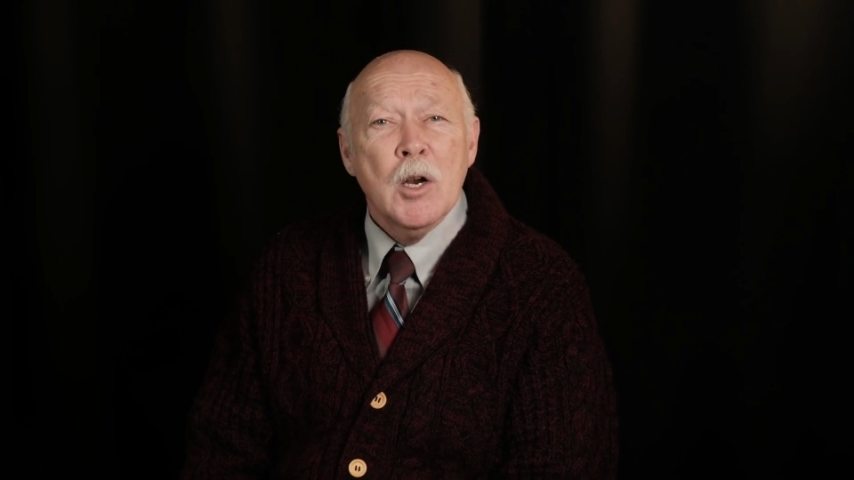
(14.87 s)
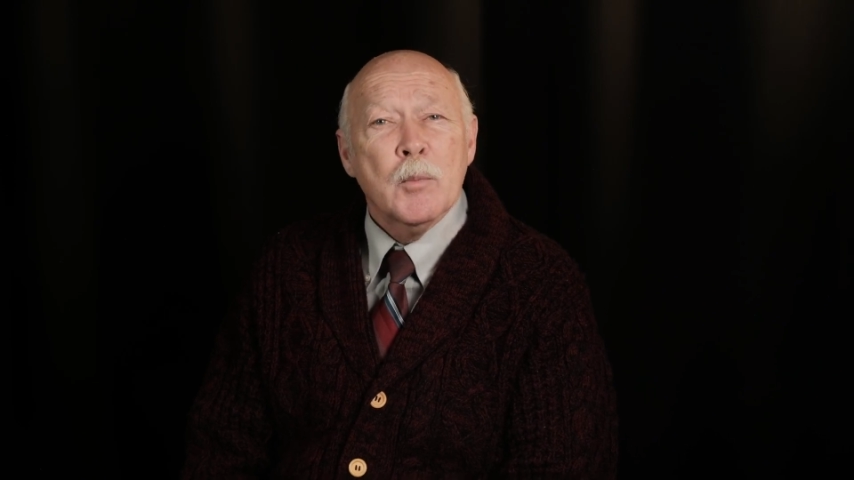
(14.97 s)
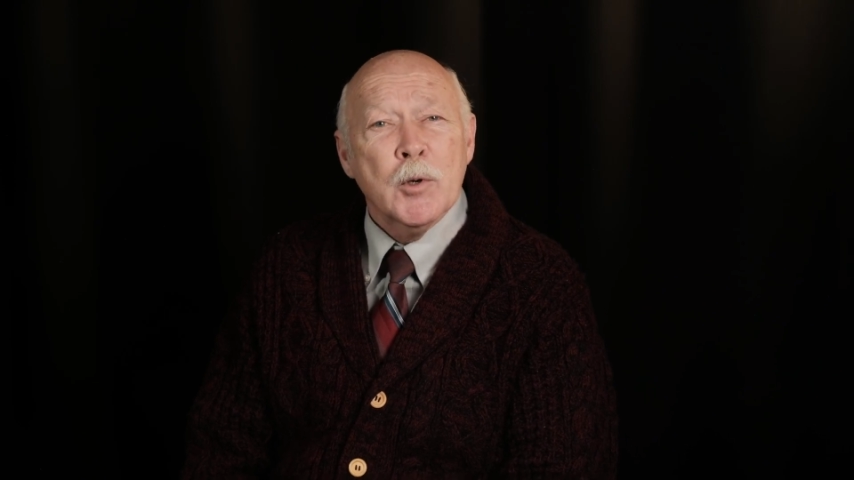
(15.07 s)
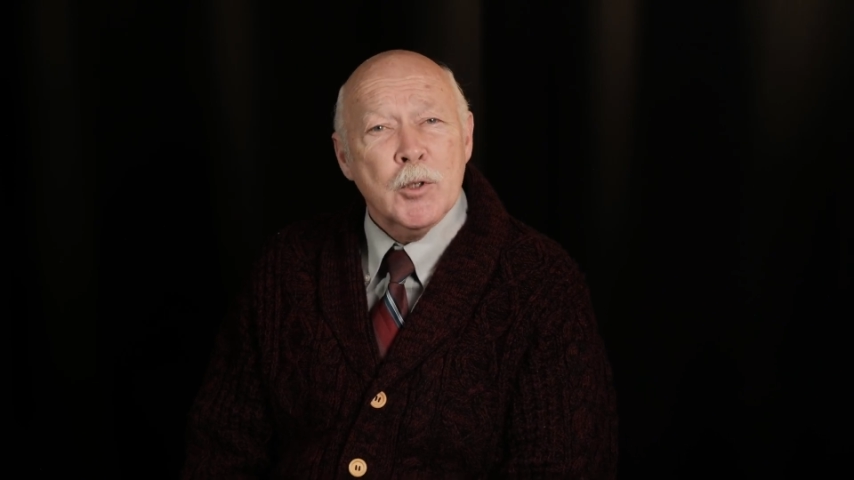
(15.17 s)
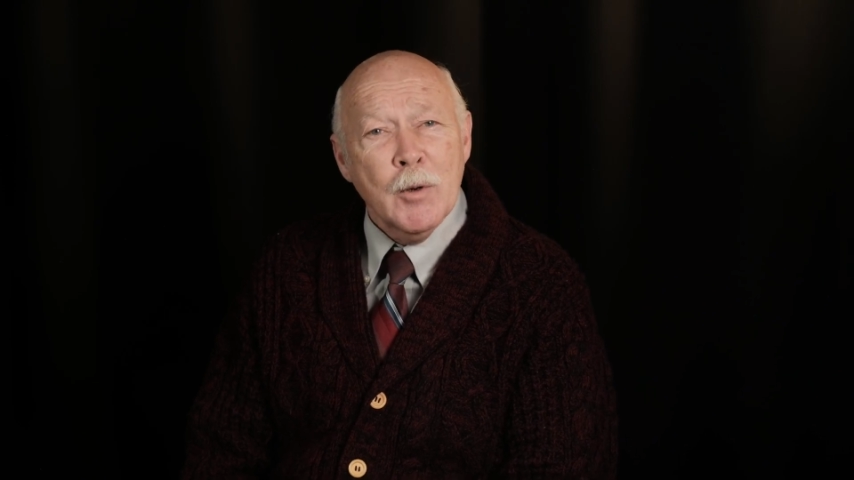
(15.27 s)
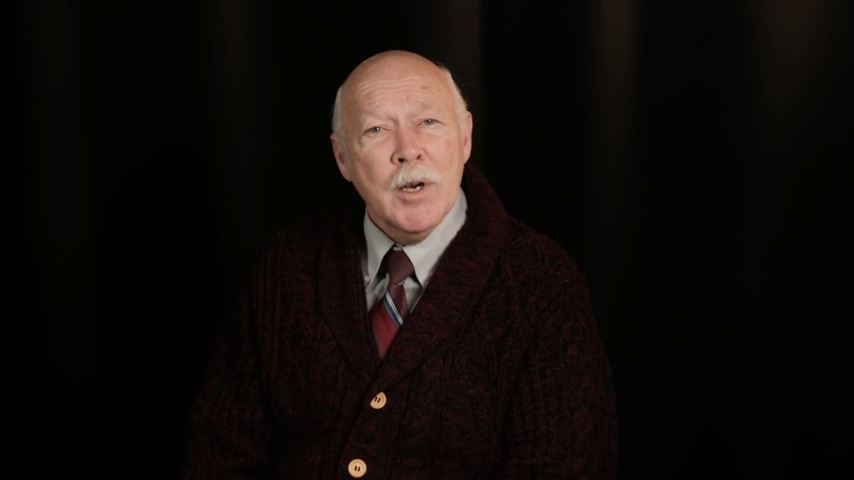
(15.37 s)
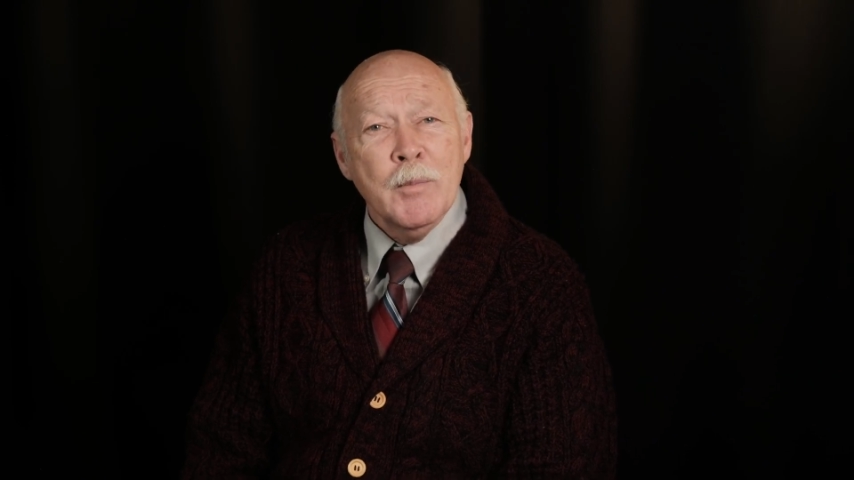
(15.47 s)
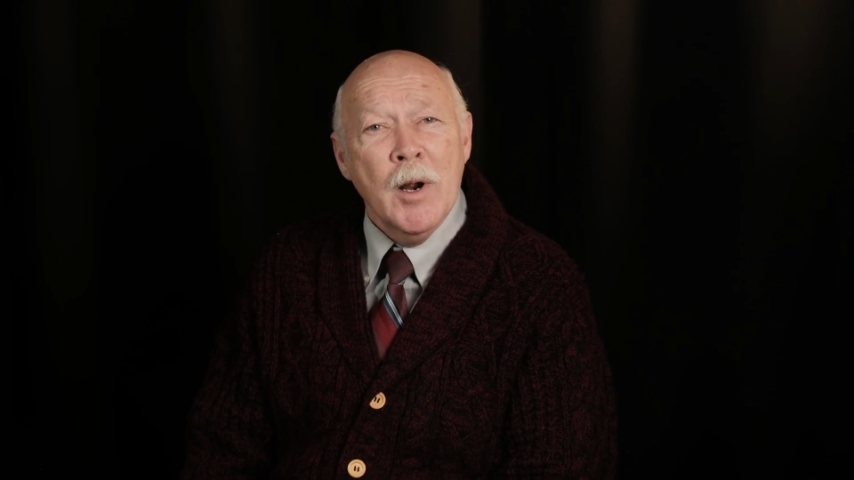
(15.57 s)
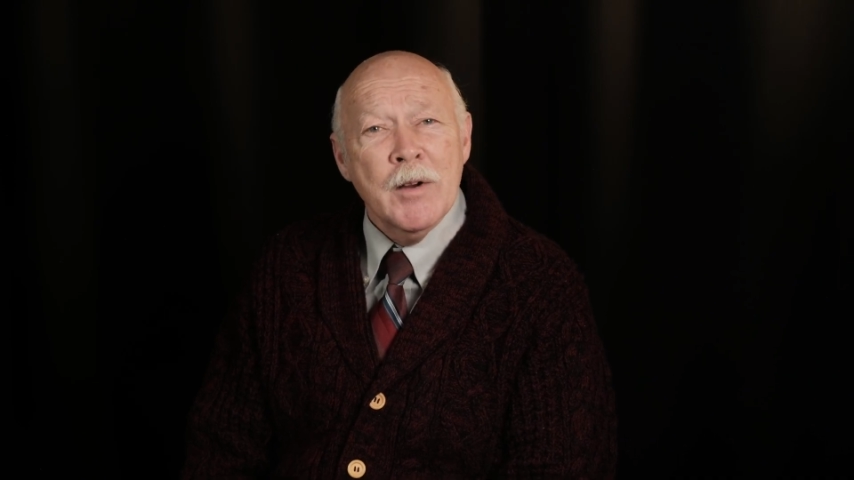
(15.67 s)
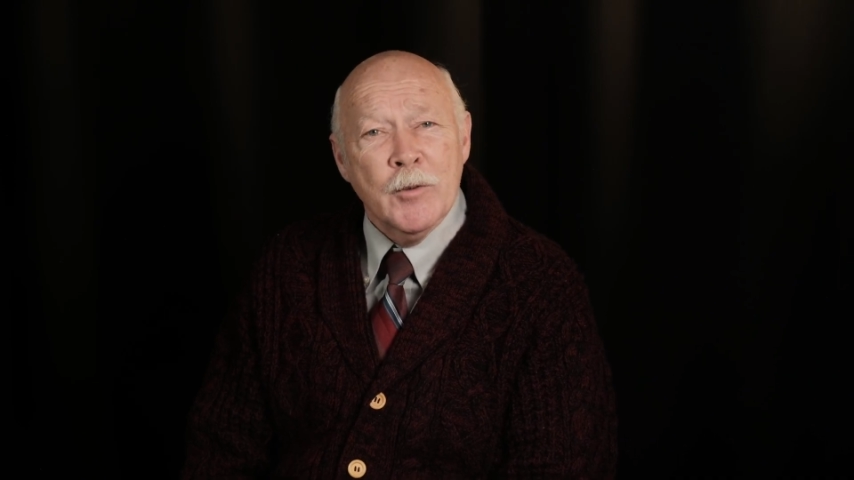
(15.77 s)
portrayed
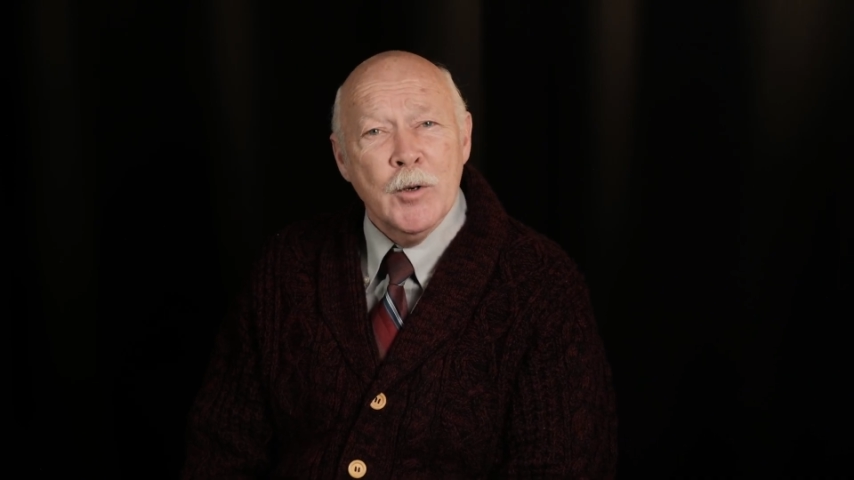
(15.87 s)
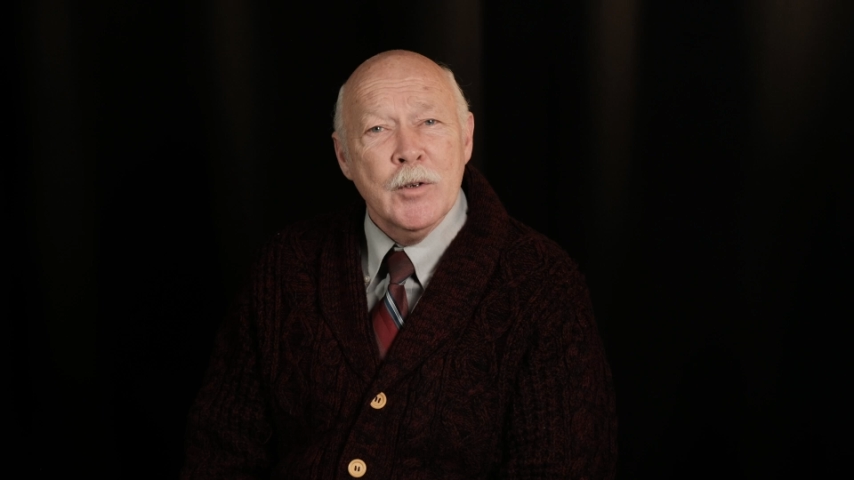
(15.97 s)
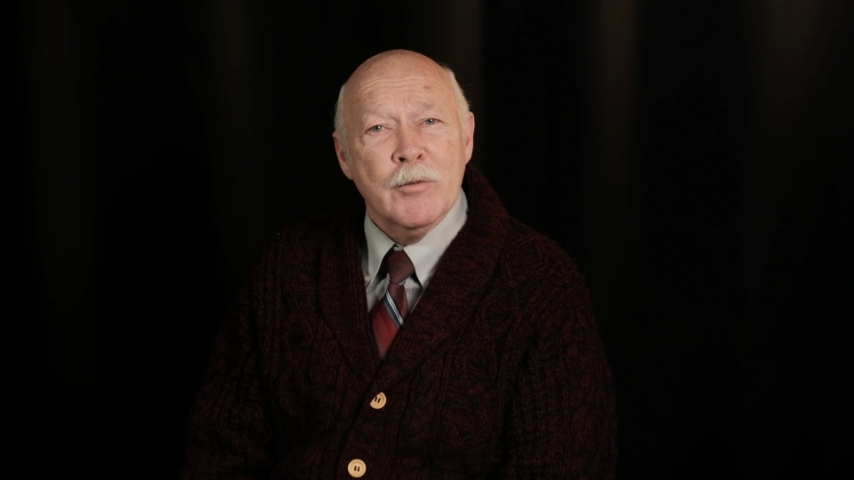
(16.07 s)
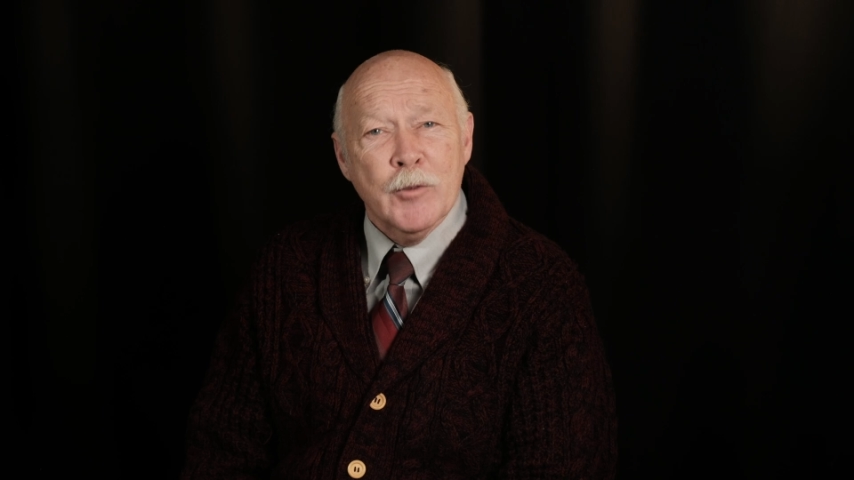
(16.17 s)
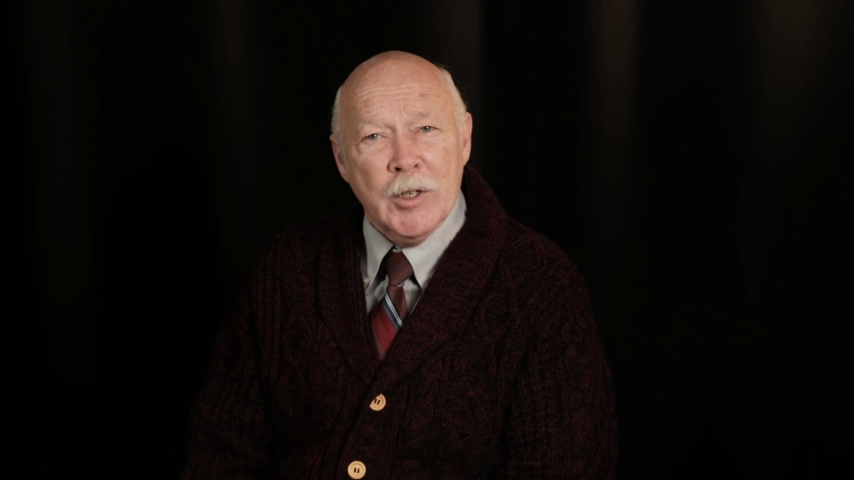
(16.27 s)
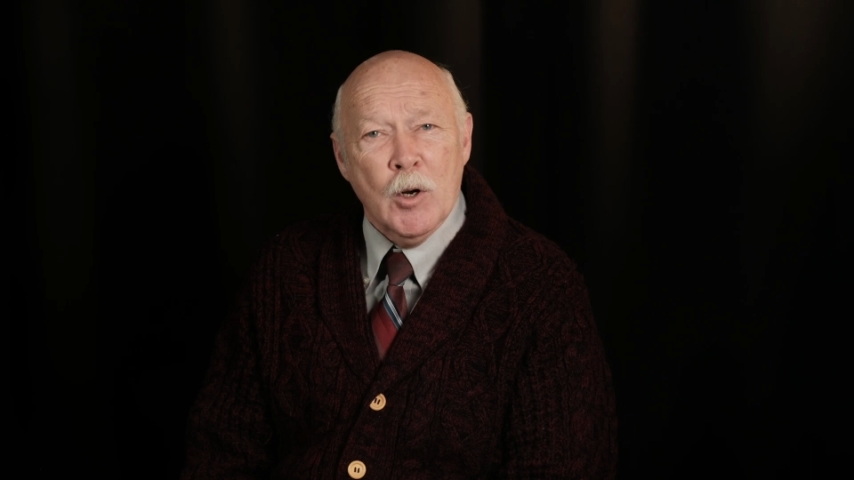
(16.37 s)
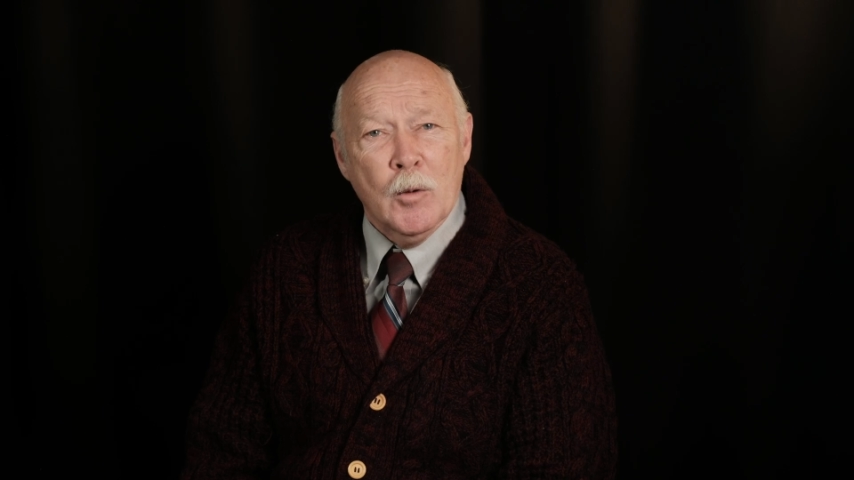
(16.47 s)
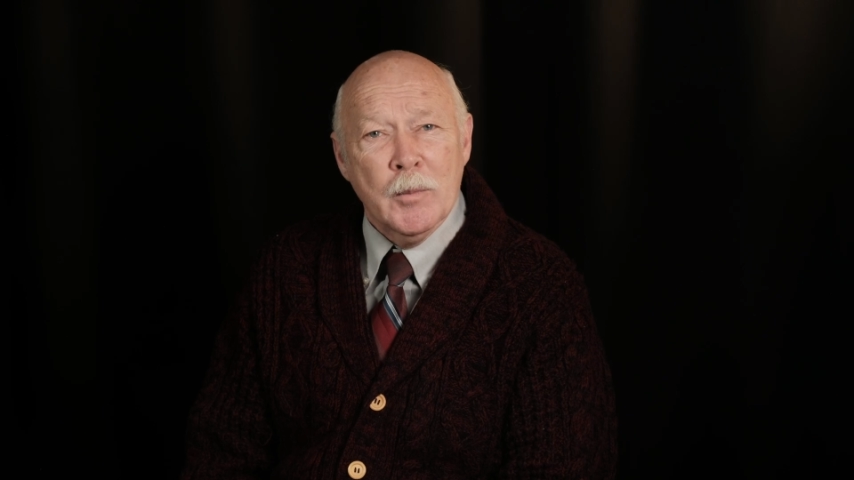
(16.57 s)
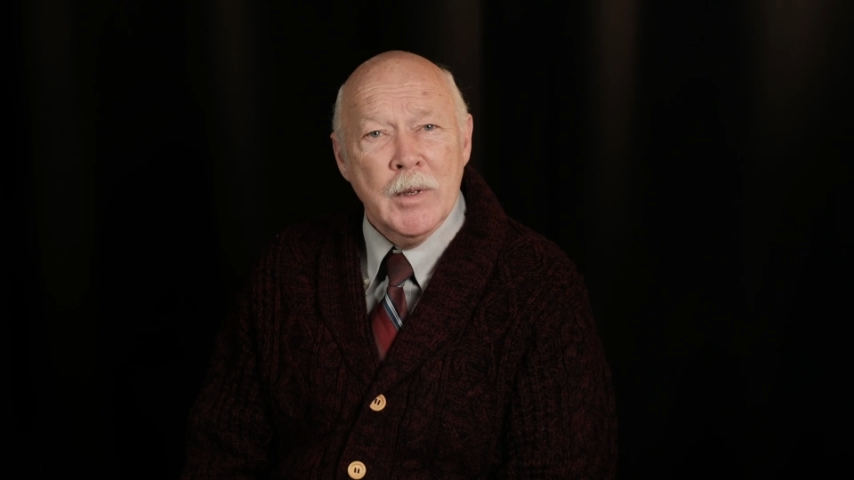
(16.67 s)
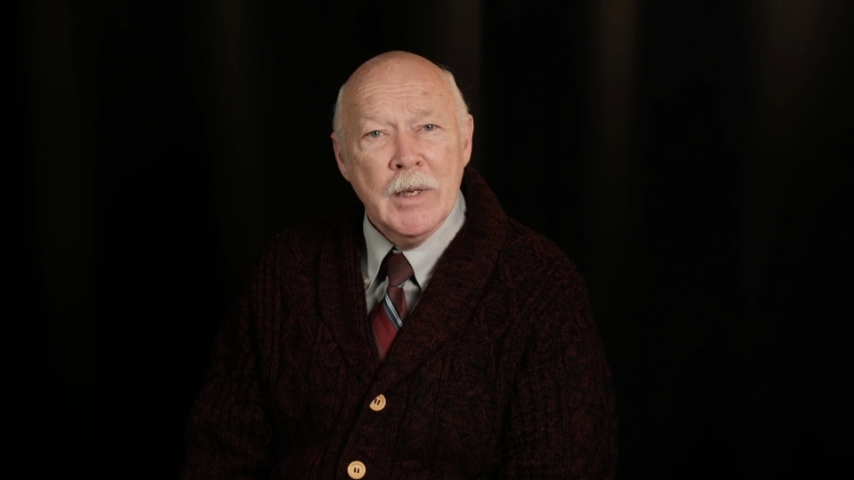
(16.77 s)
by Vern Frykholm.